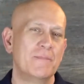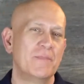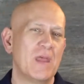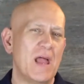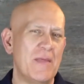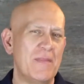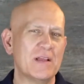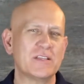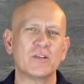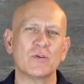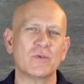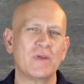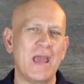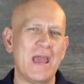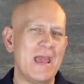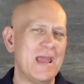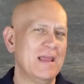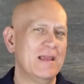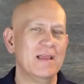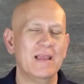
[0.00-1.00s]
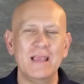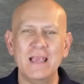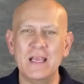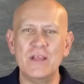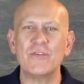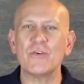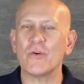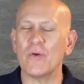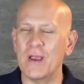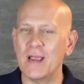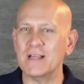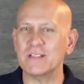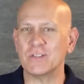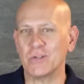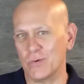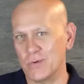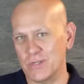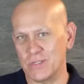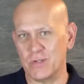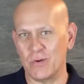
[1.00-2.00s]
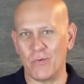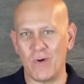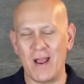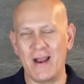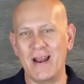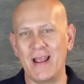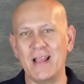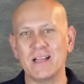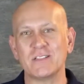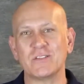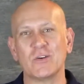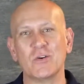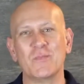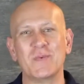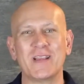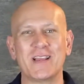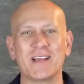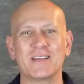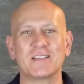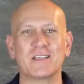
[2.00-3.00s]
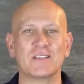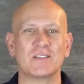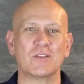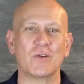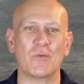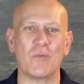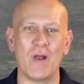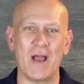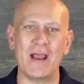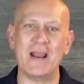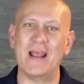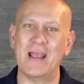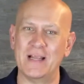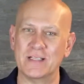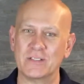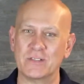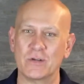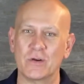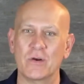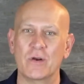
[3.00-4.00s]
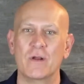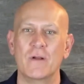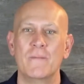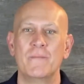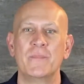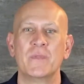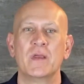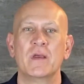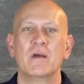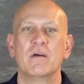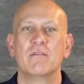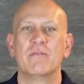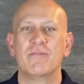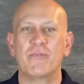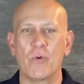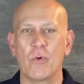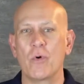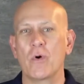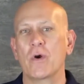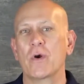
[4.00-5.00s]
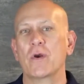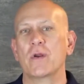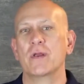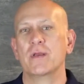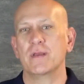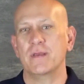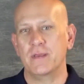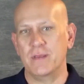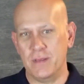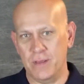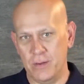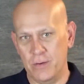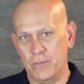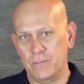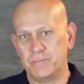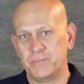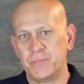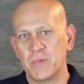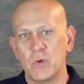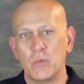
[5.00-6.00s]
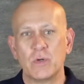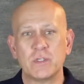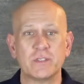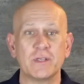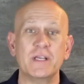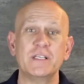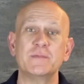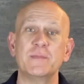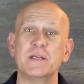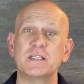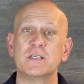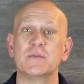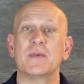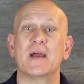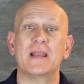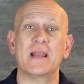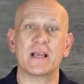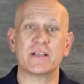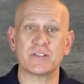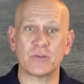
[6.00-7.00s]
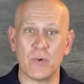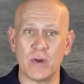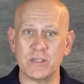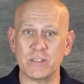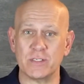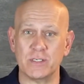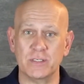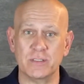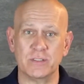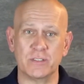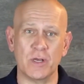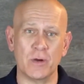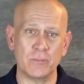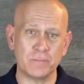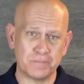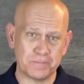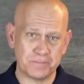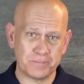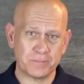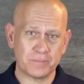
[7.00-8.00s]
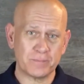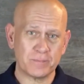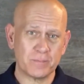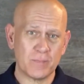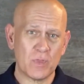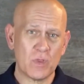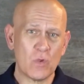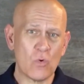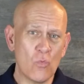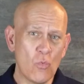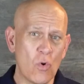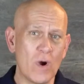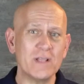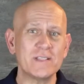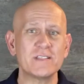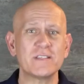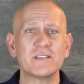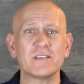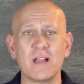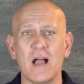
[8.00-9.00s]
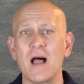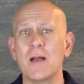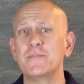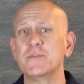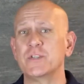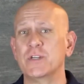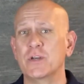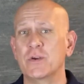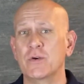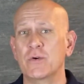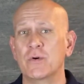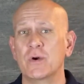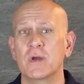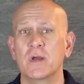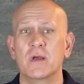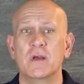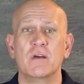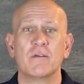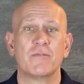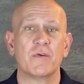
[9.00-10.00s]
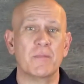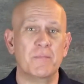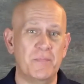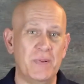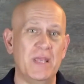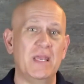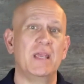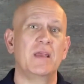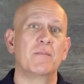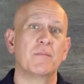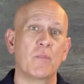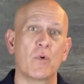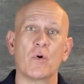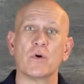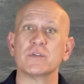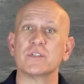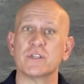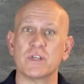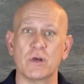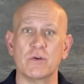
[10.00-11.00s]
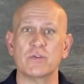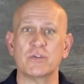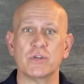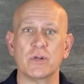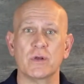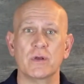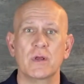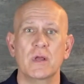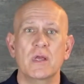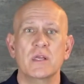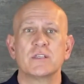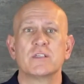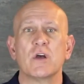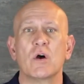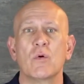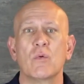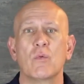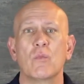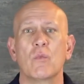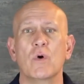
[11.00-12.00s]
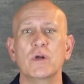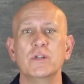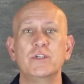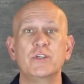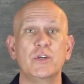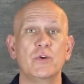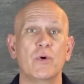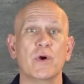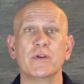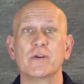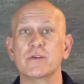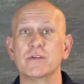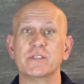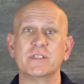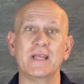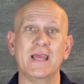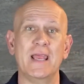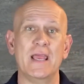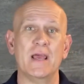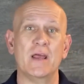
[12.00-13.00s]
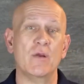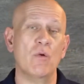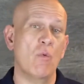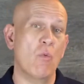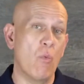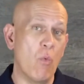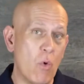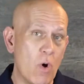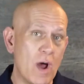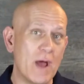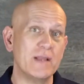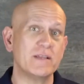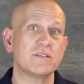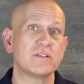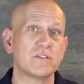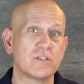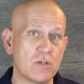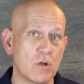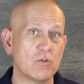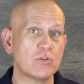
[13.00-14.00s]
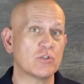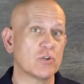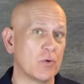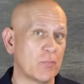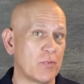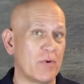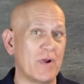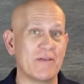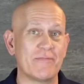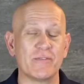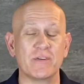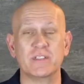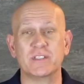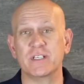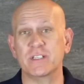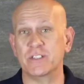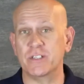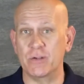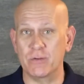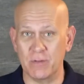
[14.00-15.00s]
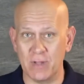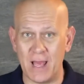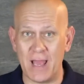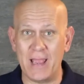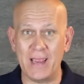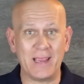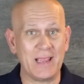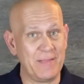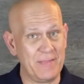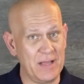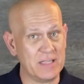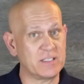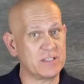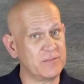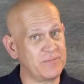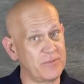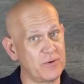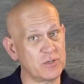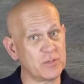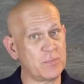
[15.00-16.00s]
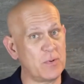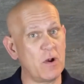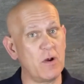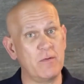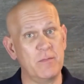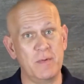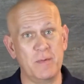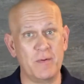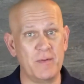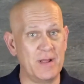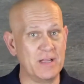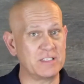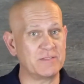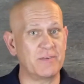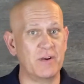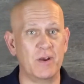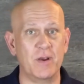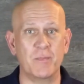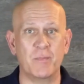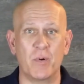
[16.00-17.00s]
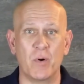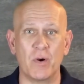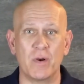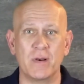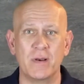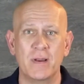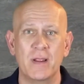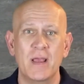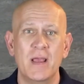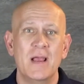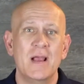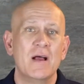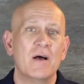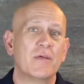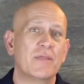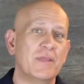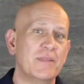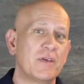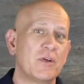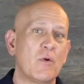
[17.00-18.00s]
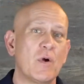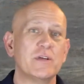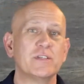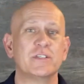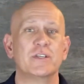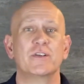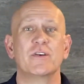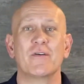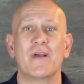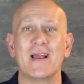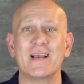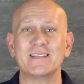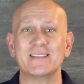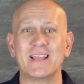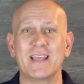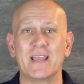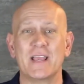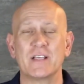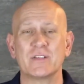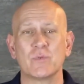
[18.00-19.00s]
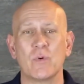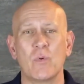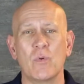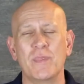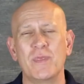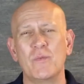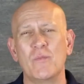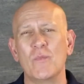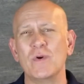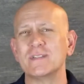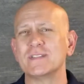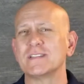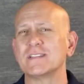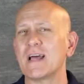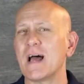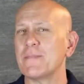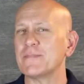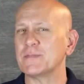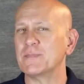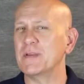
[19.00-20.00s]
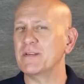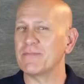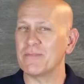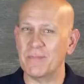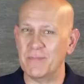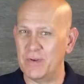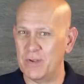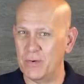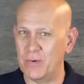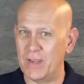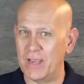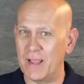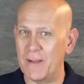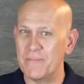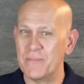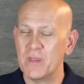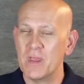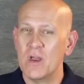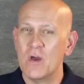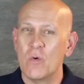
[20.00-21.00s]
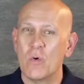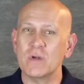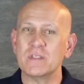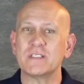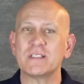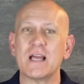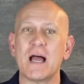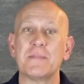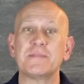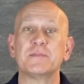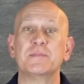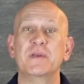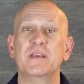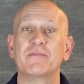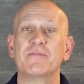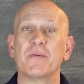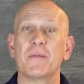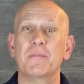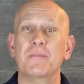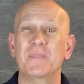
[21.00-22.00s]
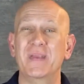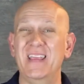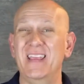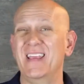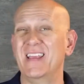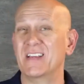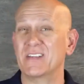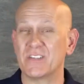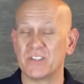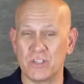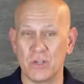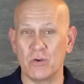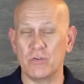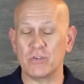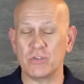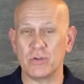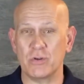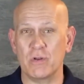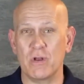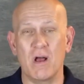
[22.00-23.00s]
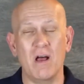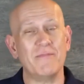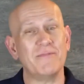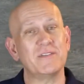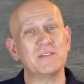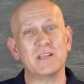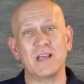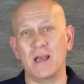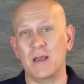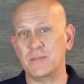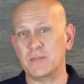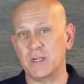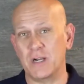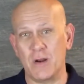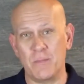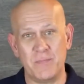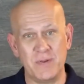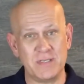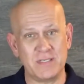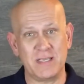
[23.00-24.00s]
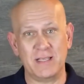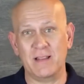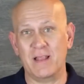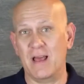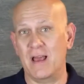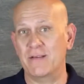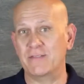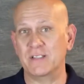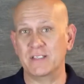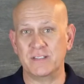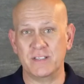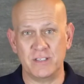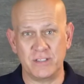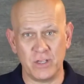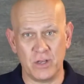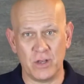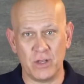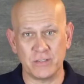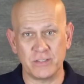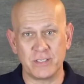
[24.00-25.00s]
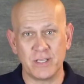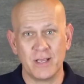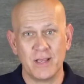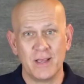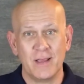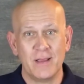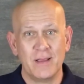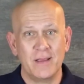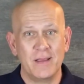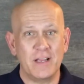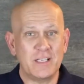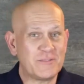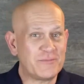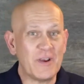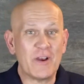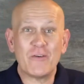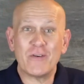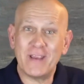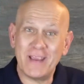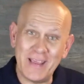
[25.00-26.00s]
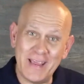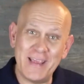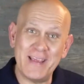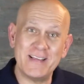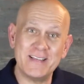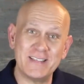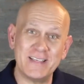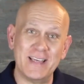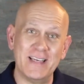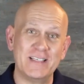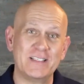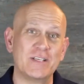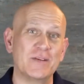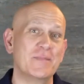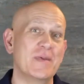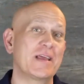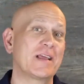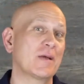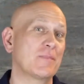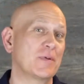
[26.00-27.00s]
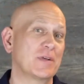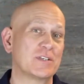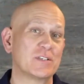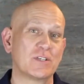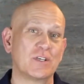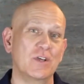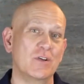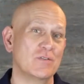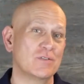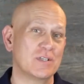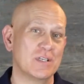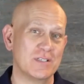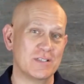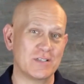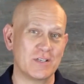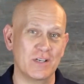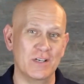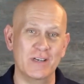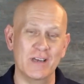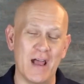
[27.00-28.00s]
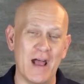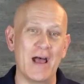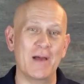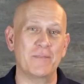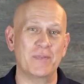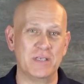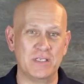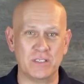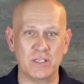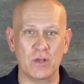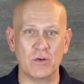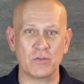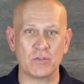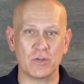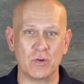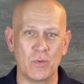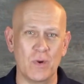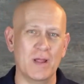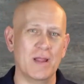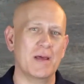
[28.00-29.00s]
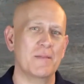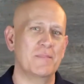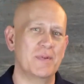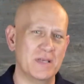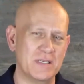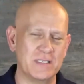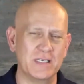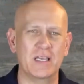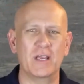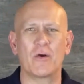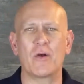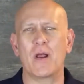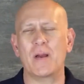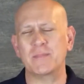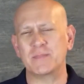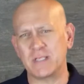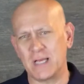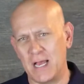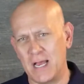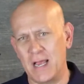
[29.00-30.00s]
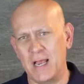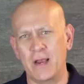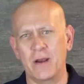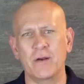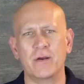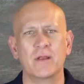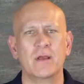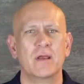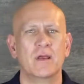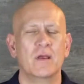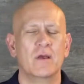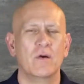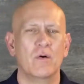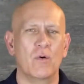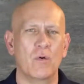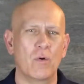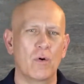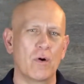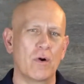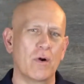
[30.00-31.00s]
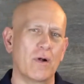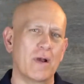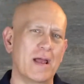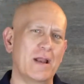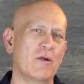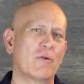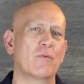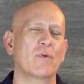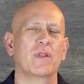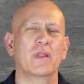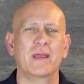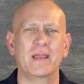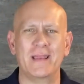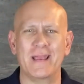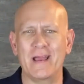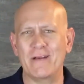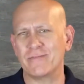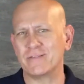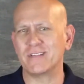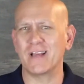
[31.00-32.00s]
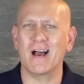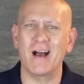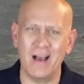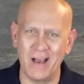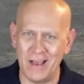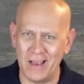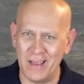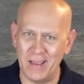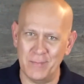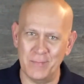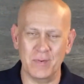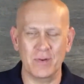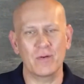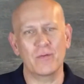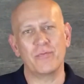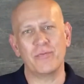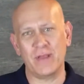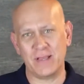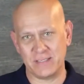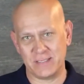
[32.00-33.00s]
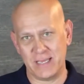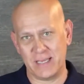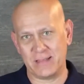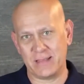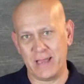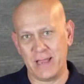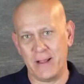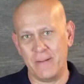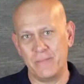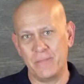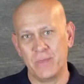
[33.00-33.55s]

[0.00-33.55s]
And that's okay. Either answer is the right answer because it's the right answer for you. Which leads me to my next question. So, what stops you from being more social? So once you understand what social preferences you like, and that's the first part, remember that's very important, well then the question you're asking is, well then what stops me from doing it? What stops me from being social? Oftentimes in our busy lives as adults, it's very easy to make up excuses to not be social. Well, I'm busy, or I'm tired, or I don't really have time, or things like that.